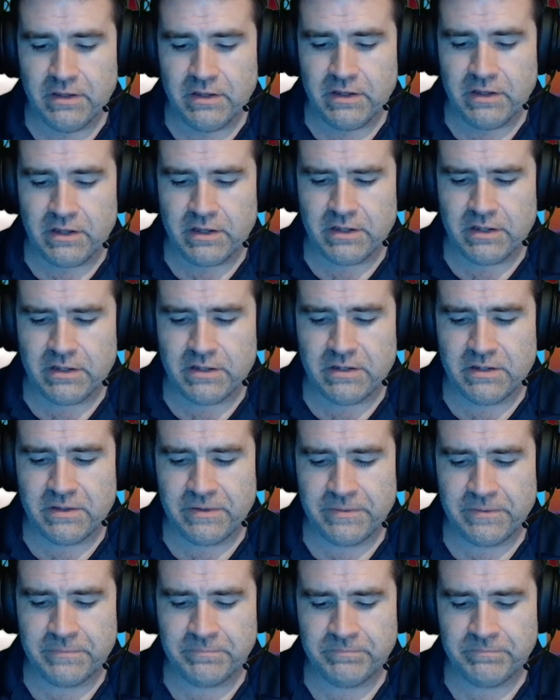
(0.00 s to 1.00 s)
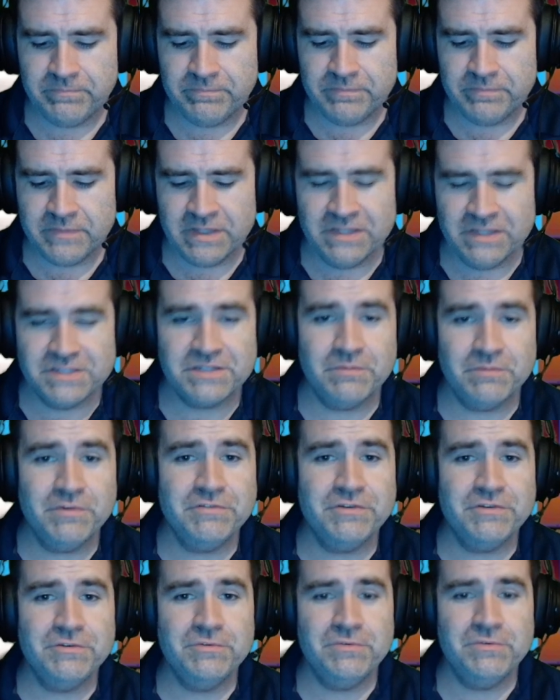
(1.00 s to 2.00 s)
Uh, Some of
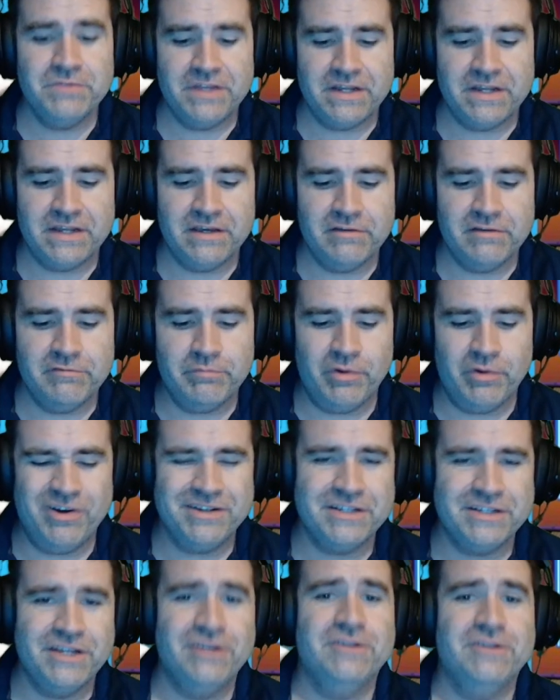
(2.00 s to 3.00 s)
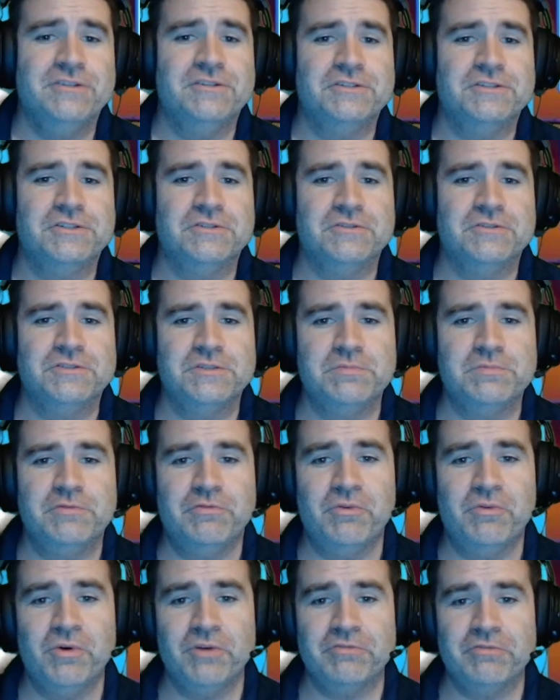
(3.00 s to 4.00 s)
you that have bought character journals
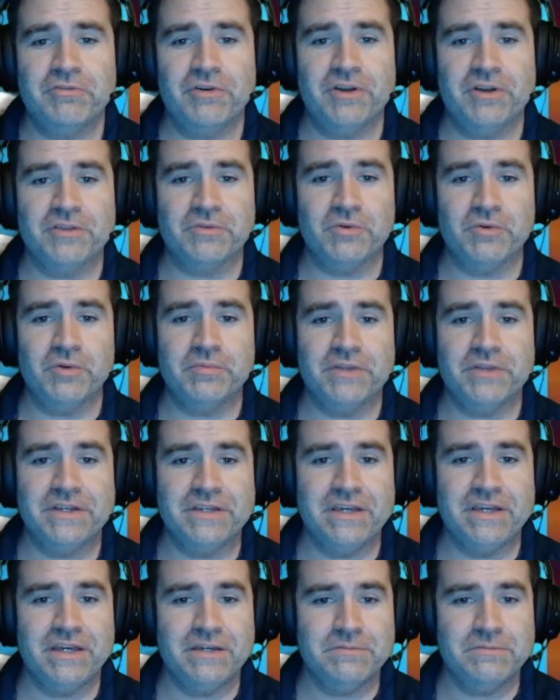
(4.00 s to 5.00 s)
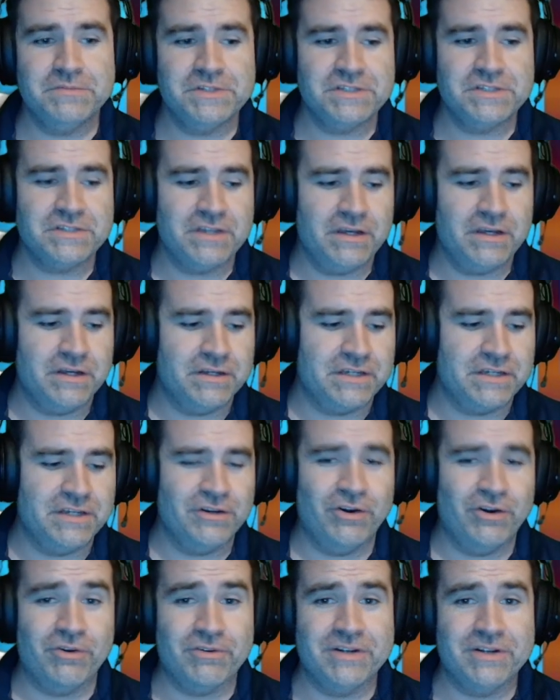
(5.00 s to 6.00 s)
before for other role-playing games can
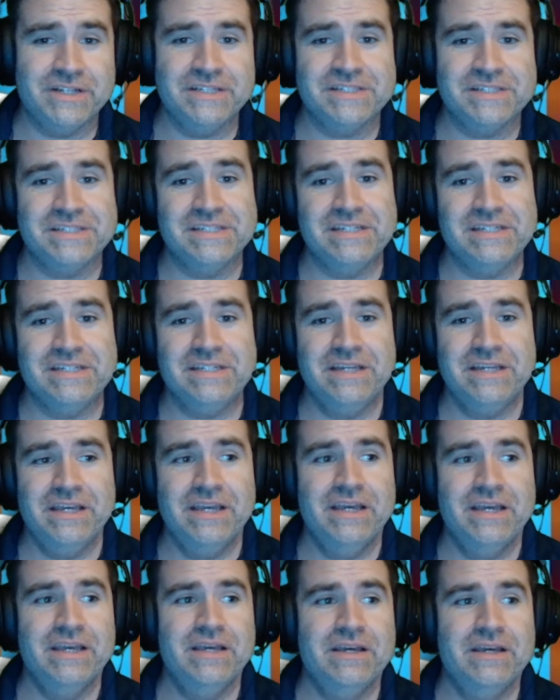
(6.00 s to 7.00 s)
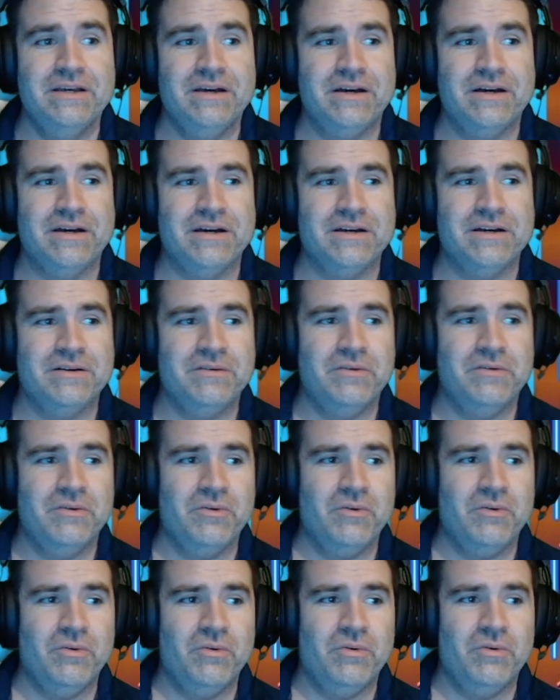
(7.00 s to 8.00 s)
already see uh,
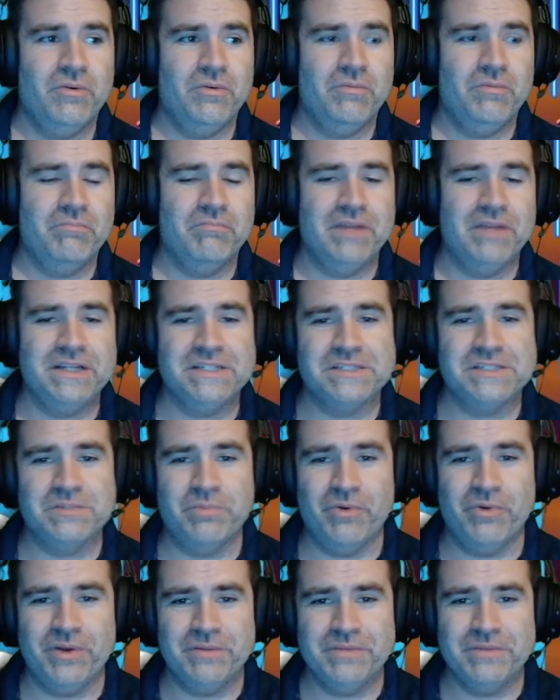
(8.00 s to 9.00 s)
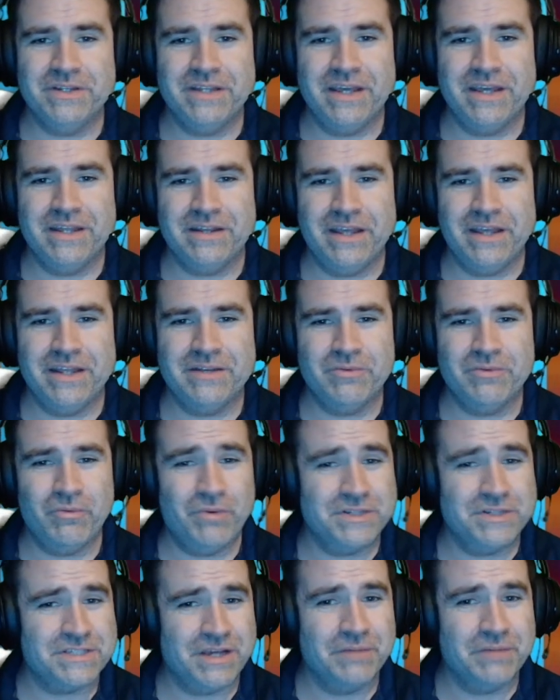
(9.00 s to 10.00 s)
my disappointment and
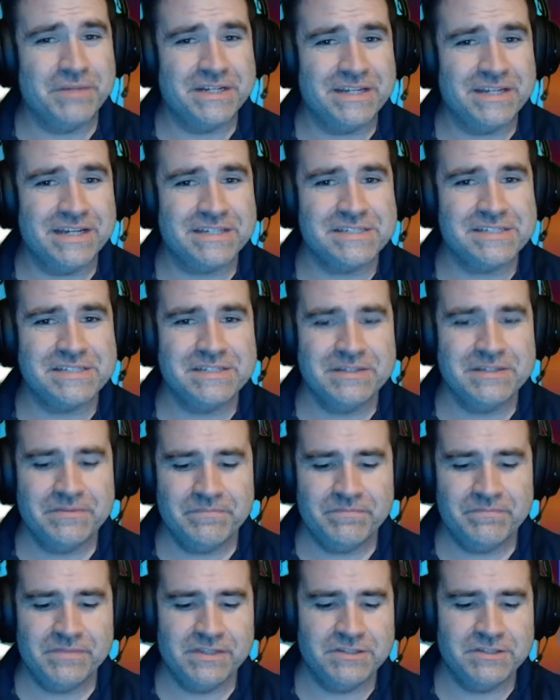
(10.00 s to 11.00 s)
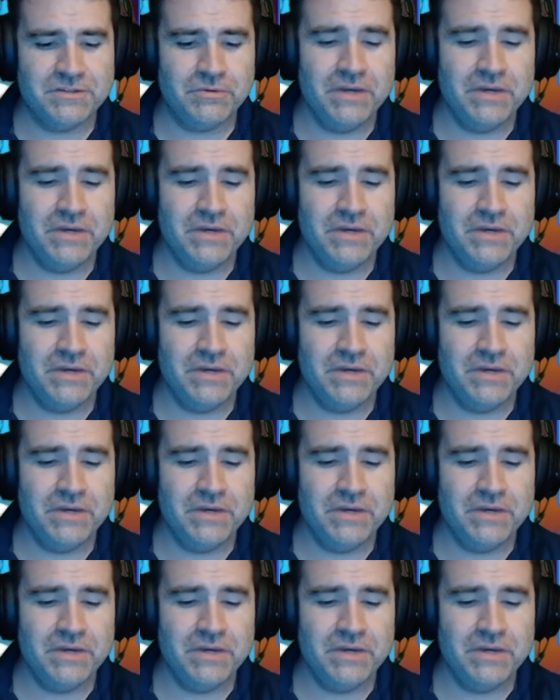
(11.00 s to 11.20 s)
what's coming next. So